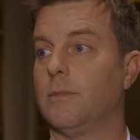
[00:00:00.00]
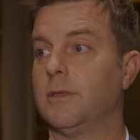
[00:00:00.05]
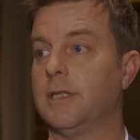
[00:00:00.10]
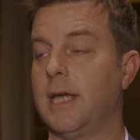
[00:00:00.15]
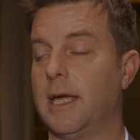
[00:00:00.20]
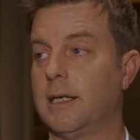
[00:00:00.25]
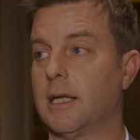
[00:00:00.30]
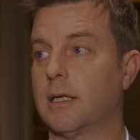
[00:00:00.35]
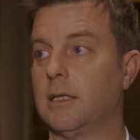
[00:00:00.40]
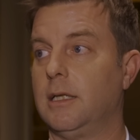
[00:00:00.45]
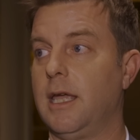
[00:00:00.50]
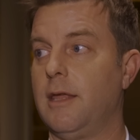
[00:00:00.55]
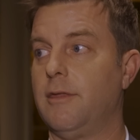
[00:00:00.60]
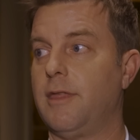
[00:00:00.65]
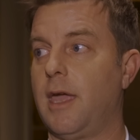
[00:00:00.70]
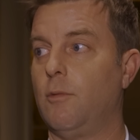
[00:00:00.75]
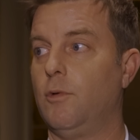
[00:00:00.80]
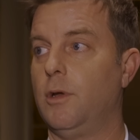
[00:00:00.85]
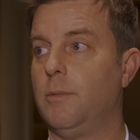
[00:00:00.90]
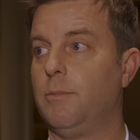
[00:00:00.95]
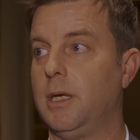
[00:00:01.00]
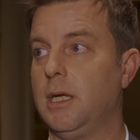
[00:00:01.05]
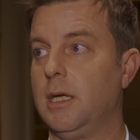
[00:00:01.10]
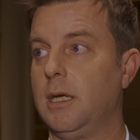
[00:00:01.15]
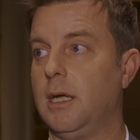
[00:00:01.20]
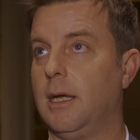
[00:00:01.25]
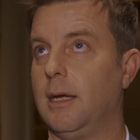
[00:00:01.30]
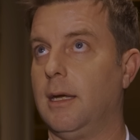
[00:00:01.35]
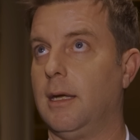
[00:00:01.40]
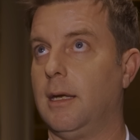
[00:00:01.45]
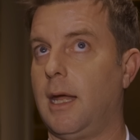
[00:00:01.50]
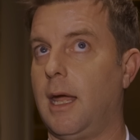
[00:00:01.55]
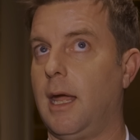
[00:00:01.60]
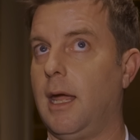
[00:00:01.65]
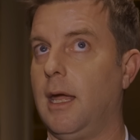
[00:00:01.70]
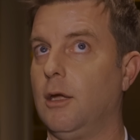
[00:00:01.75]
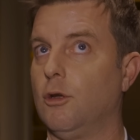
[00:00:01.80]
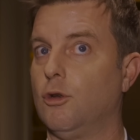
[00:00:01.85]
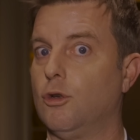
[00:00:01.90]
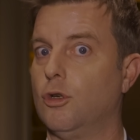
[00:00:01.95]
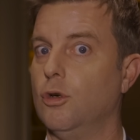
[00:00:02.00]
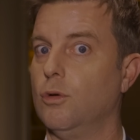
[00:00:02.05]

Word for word: Technically, they would be in a